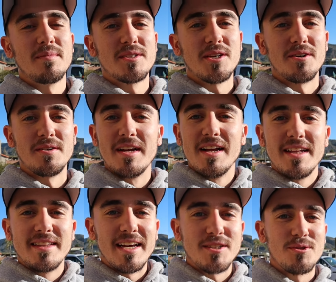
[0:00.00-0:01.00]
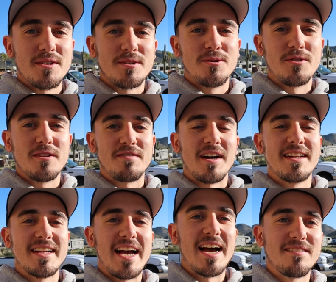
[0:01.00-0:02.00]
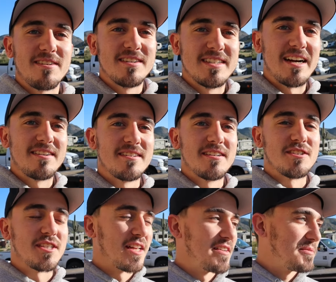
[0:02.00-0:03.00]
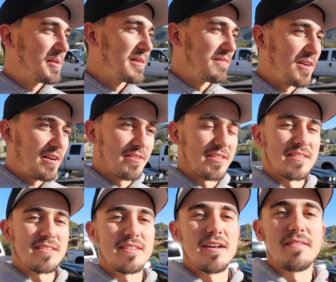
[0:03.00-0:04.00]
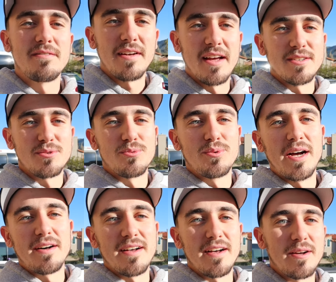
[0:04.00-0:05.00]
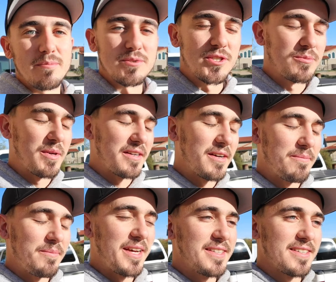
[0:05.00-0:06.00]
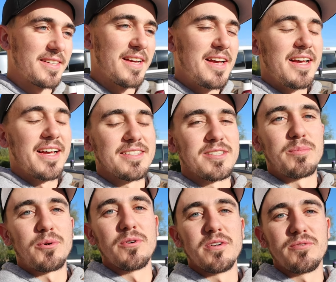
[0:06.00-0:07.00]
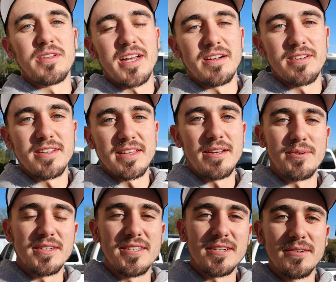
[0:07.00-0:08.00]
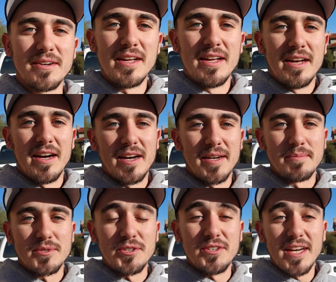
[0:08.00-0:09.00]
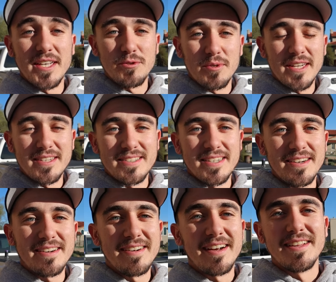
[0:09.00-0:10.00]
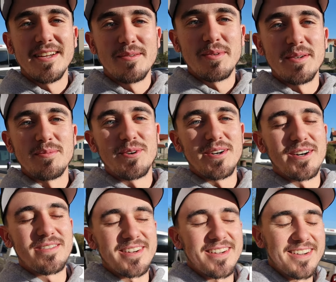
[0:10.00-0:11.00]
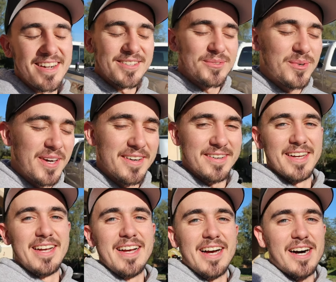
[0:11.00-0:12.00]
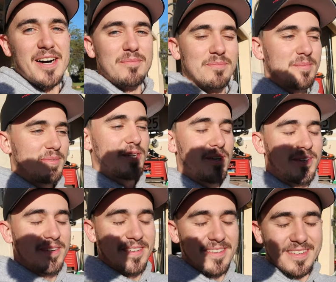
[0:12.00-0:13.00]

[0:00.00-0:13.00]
So that's really cool to finally have her down here. She loves being involved with this stuff as well. She's been amazing and supportive with everything that we do. So you guys will get to see her a little bit more over here as well. So